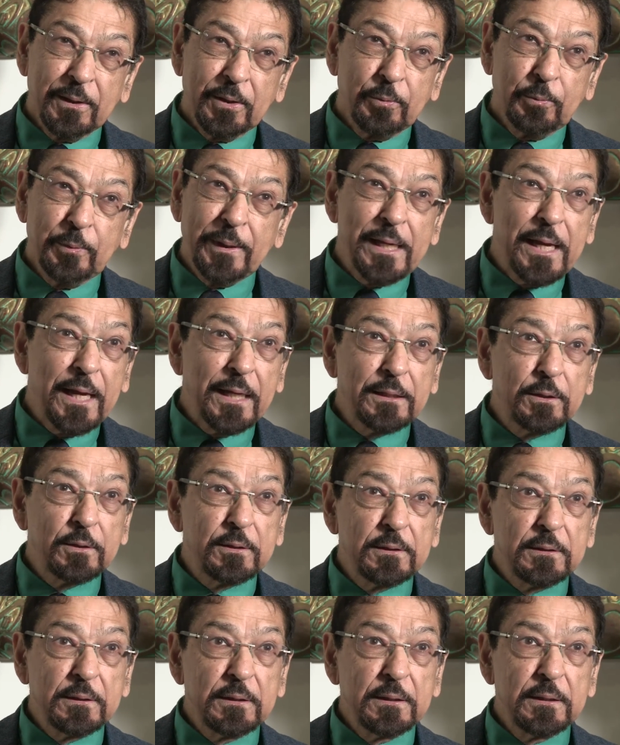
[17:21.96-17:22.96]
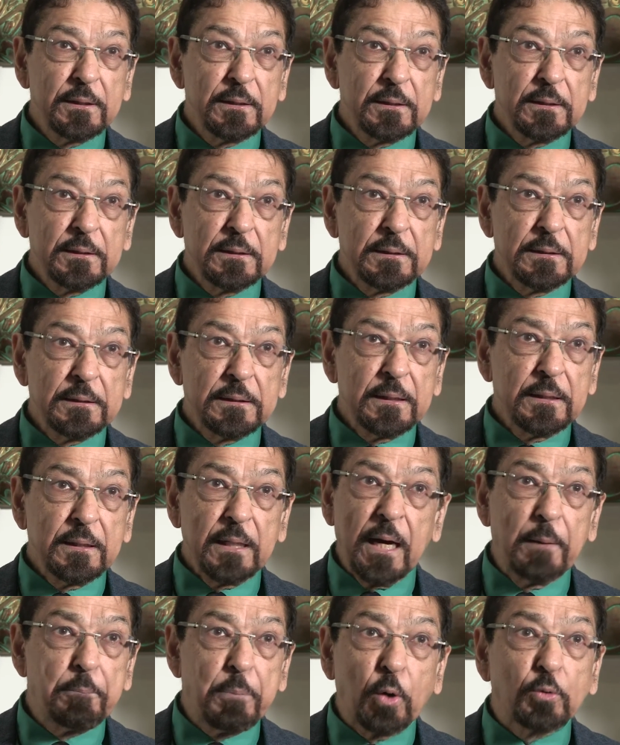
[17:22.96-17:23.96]
we had
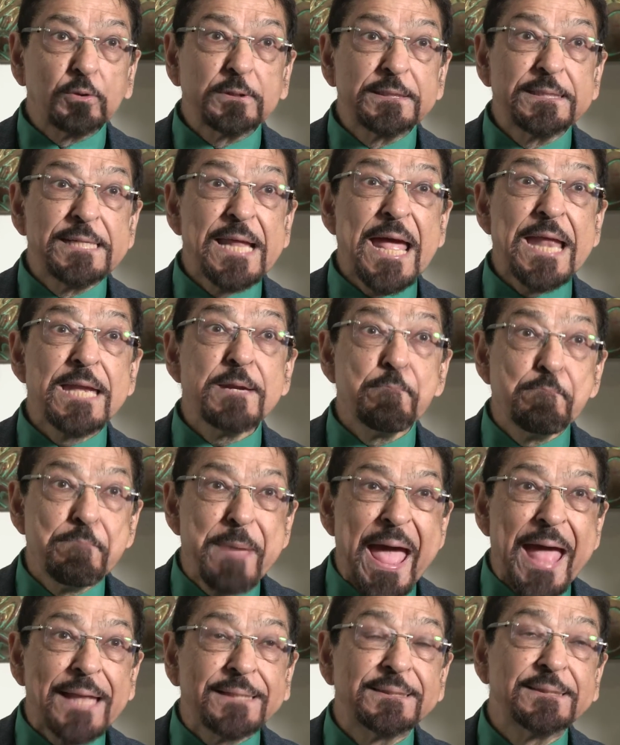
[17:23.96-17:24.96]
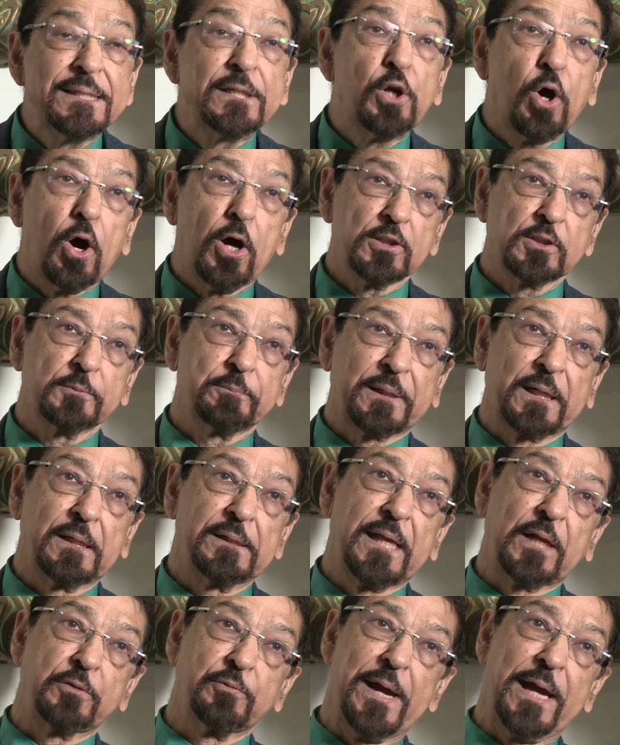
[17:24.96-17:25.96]
about 10 beds in a hospital
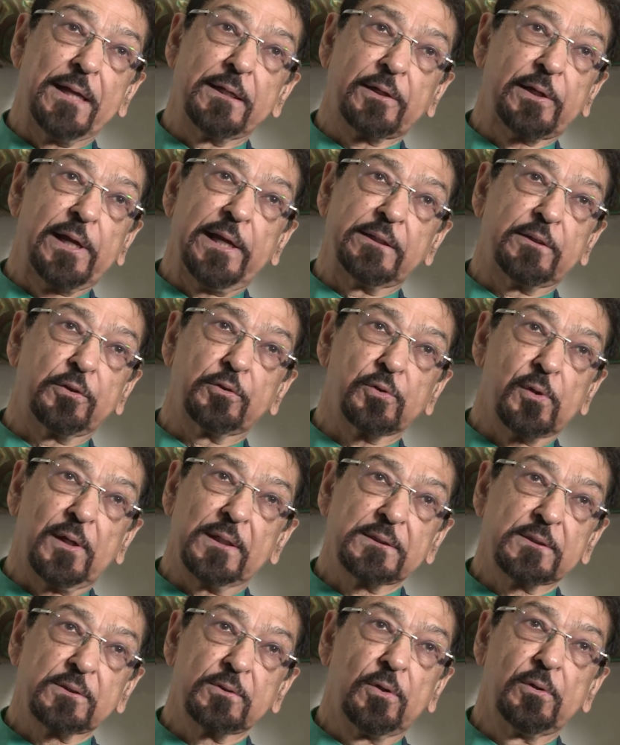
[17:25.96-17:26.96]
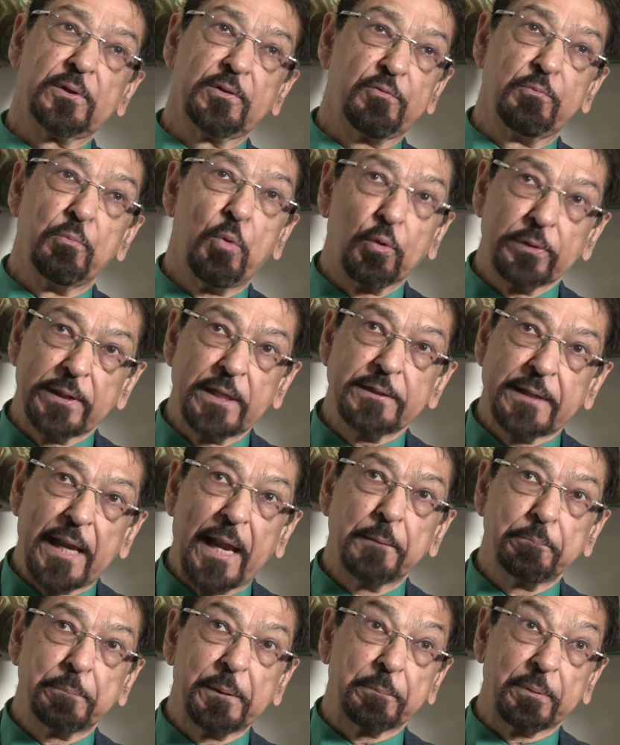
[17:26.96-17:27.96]
that were allocated to us, so if more than
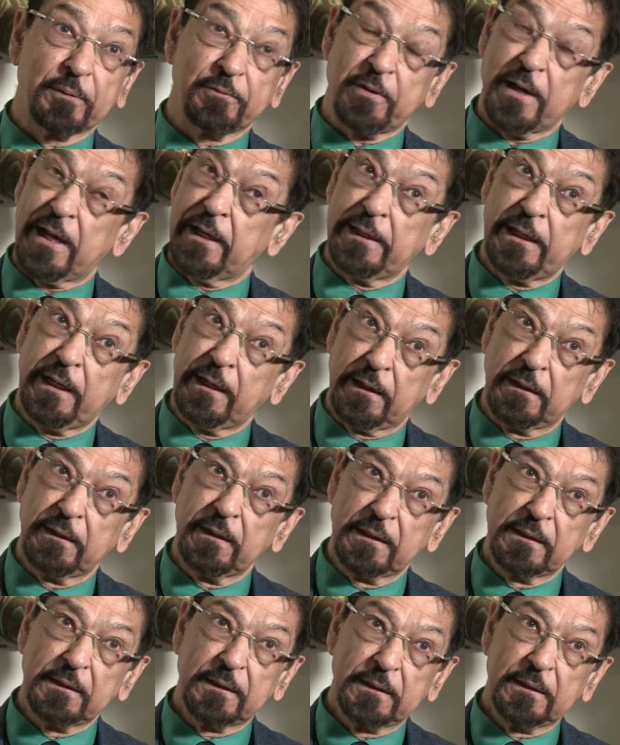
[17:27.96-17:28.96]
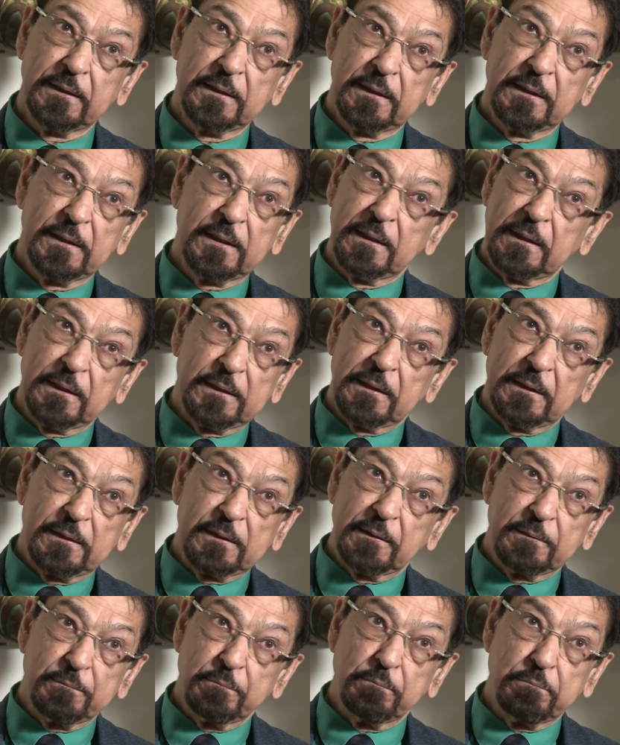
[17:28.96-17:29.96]
10 people fell ill,
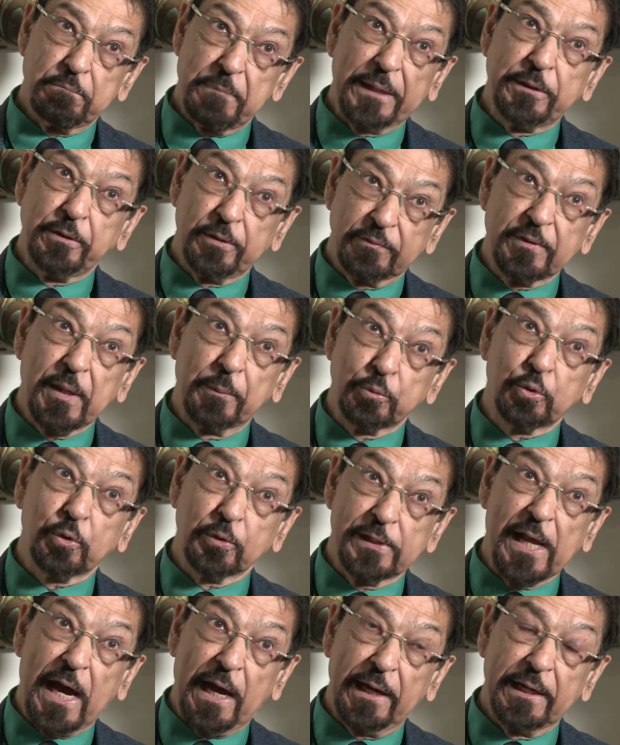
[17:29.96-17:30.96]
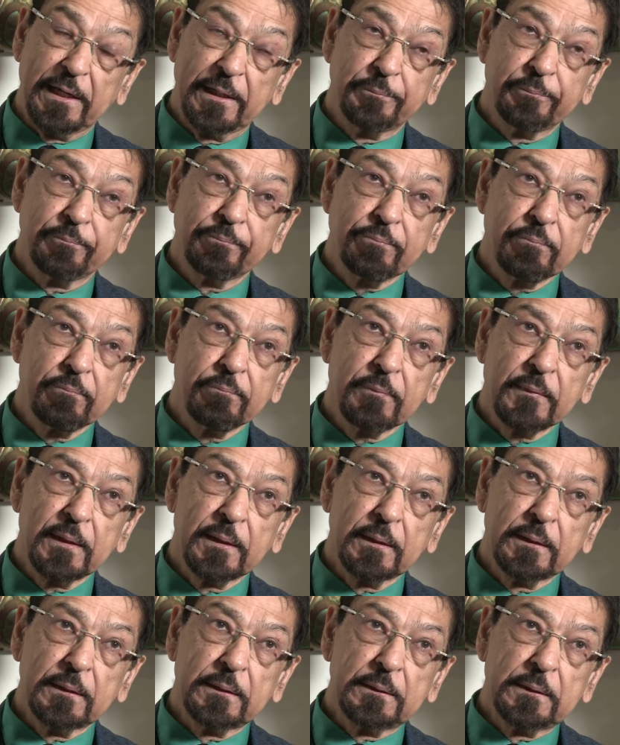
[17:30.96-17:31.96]
many of them could die.
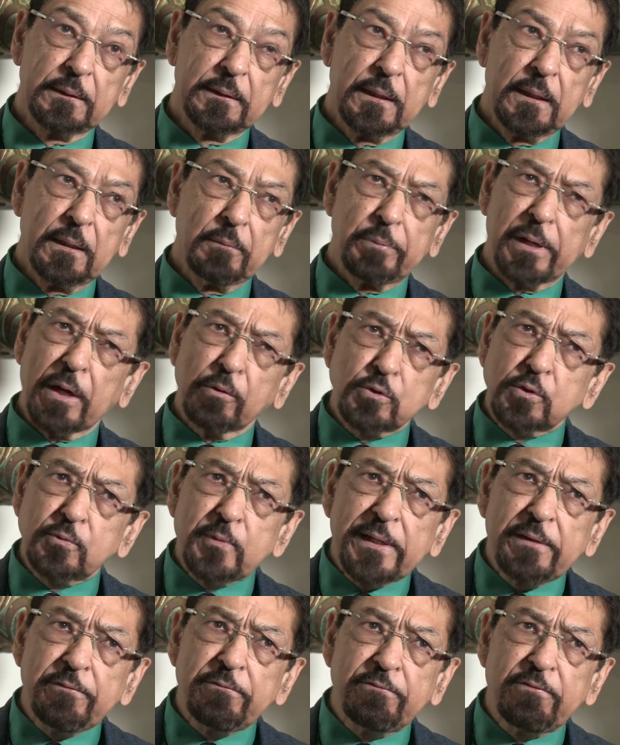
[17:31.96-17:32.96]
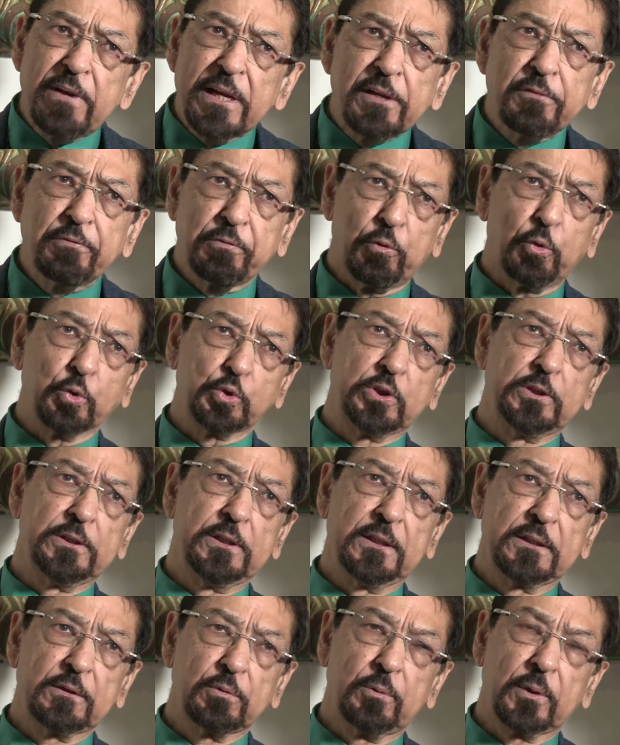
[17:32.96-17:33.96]
But I was very, very
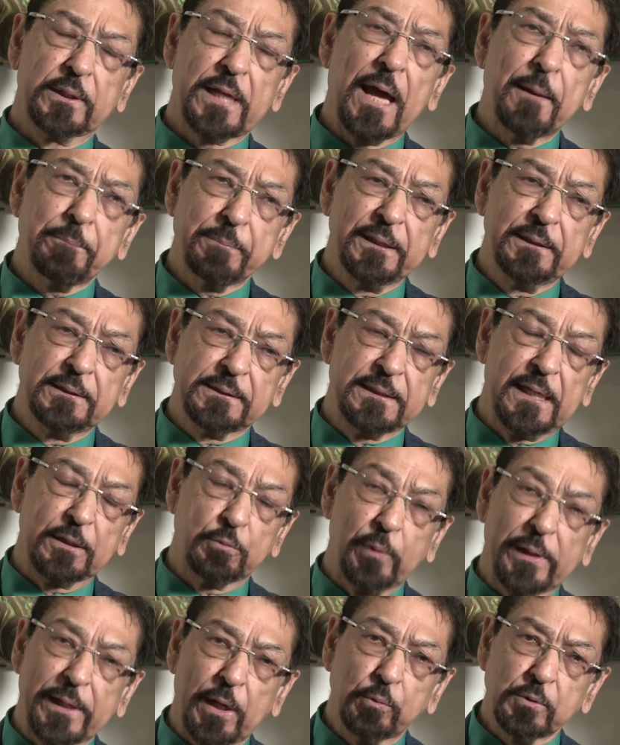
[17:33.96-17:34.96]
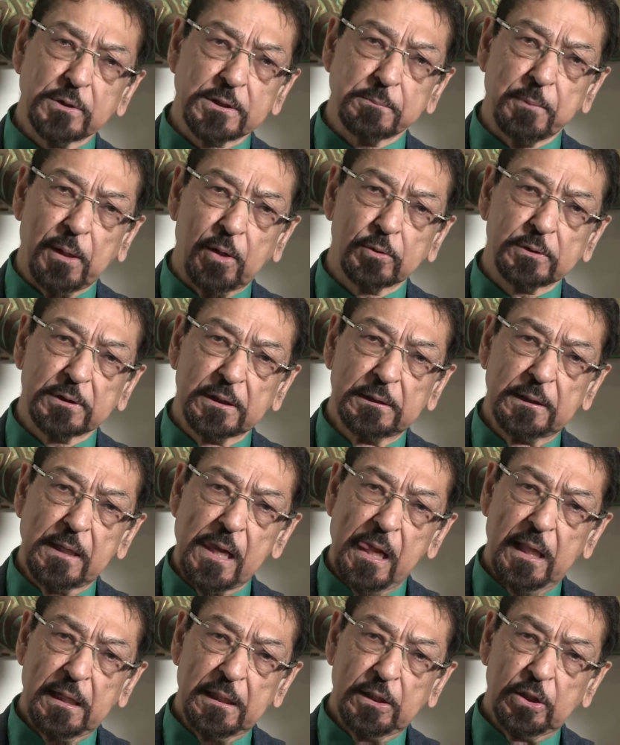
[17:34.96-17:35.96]
fortunate. What happened is that when I was about
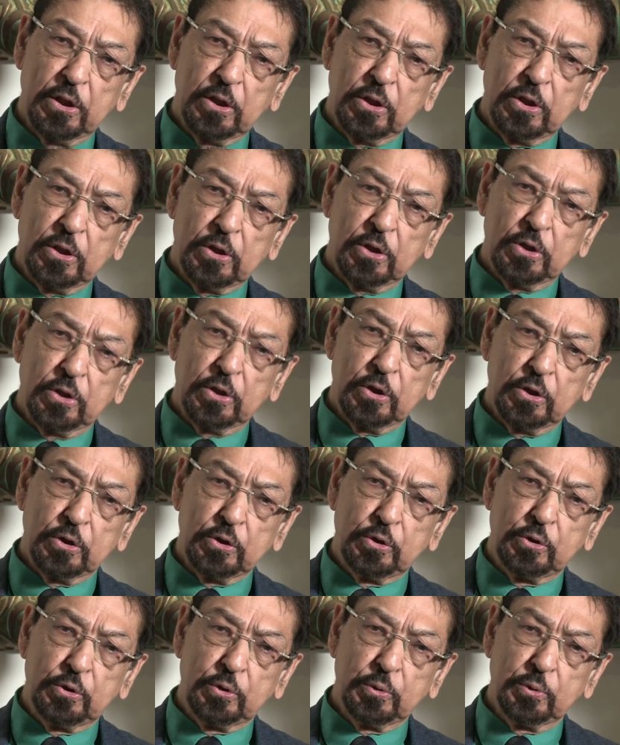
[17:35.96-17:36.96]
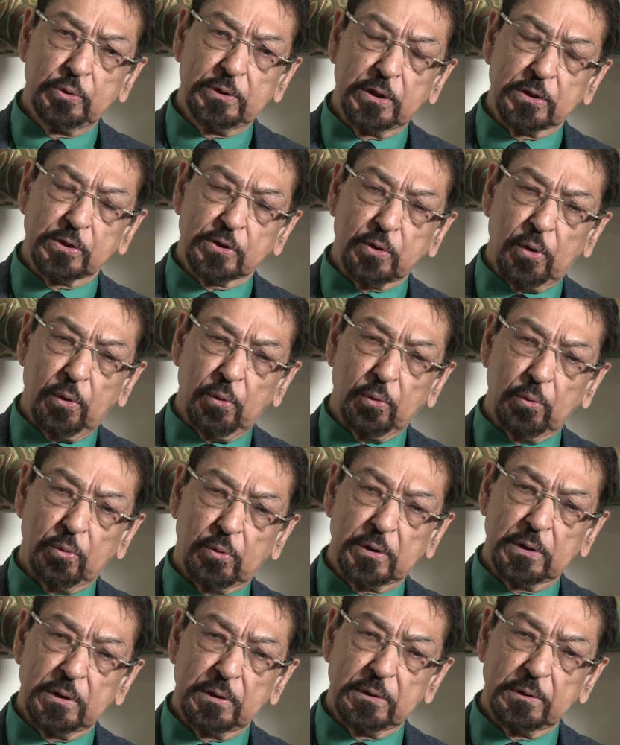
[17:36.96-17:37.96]
2 years old,